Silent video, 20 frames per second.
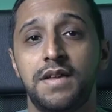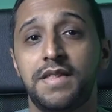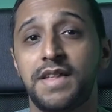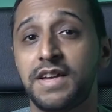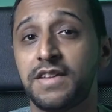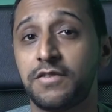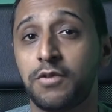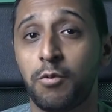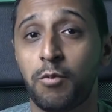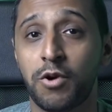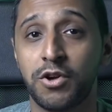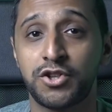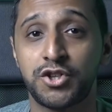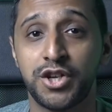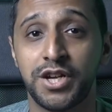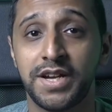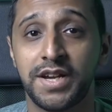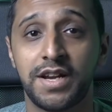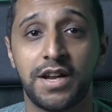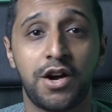Thanks for
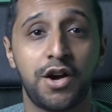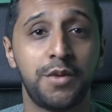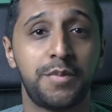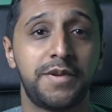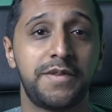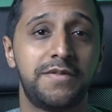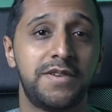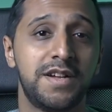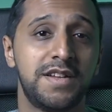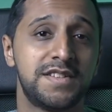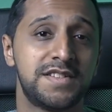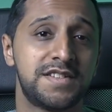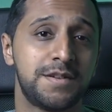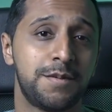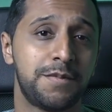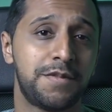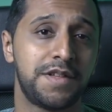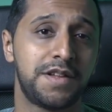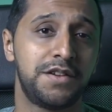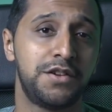watching and I hope you've learned
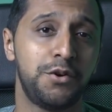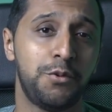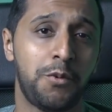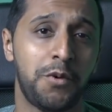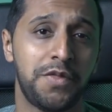something new